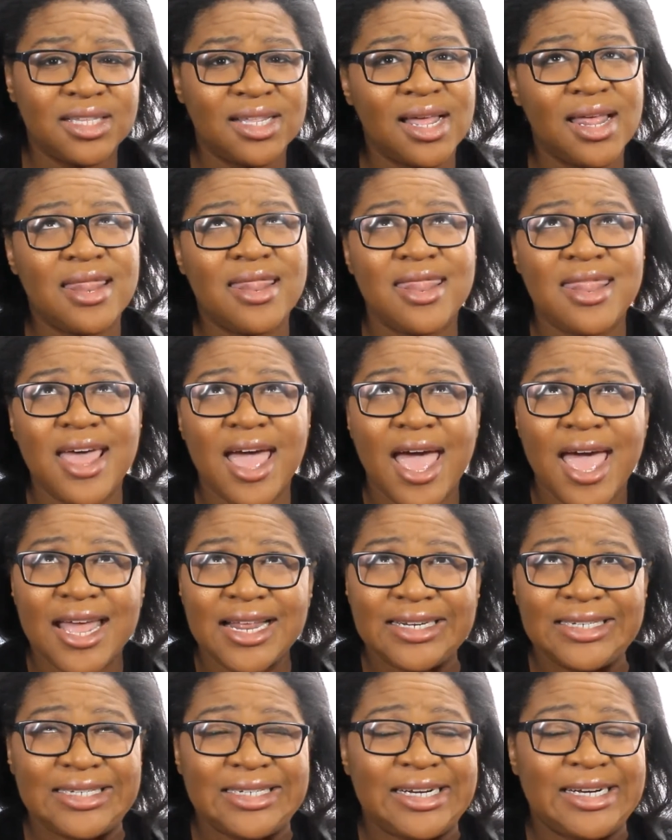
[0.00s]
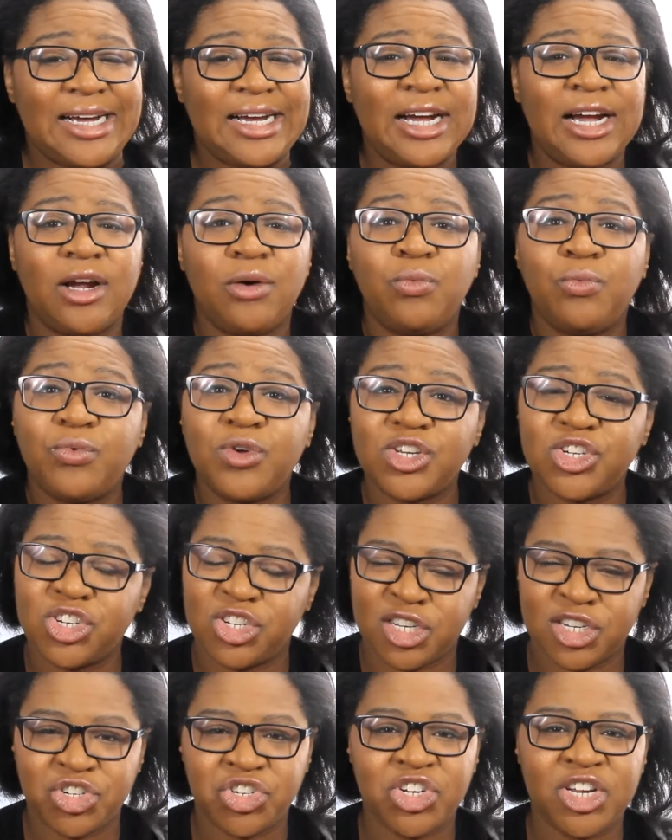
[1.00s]
that I
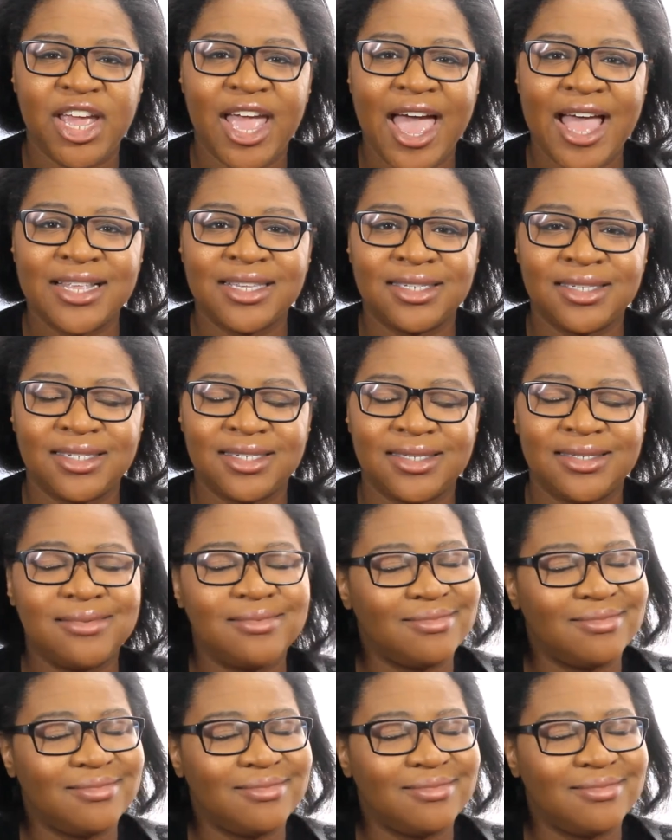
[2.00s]
wish that she hadn't